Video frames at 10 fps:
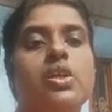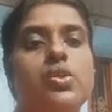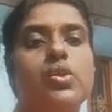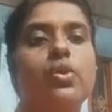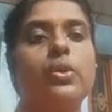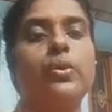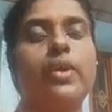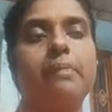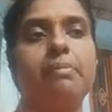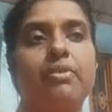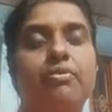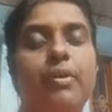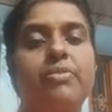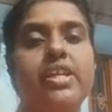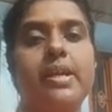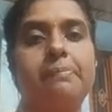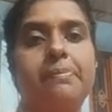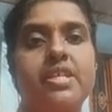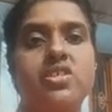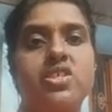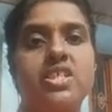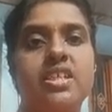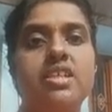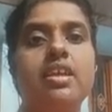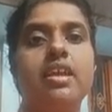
So you can perform the comparison in